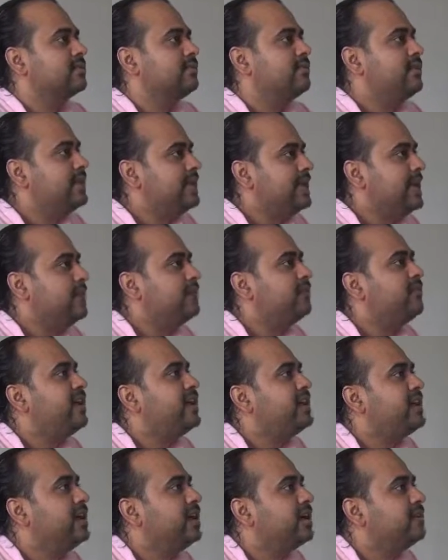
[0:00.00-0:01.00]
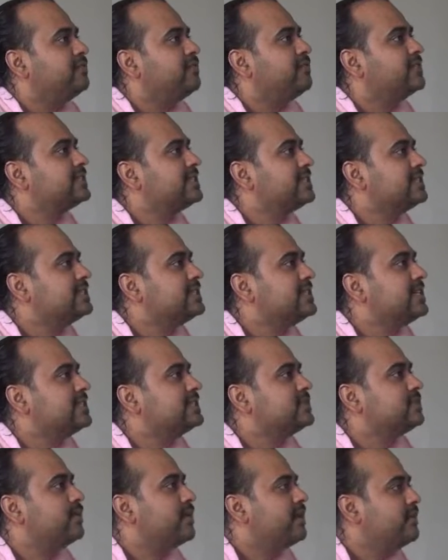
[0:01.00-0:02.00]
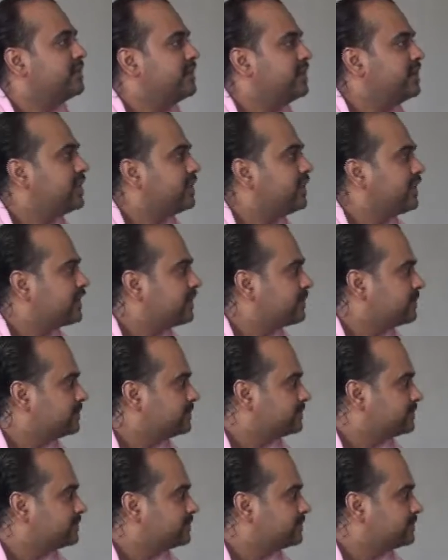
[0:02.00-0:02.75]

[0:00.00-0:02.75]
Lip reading: We keep waiting for success, for everything.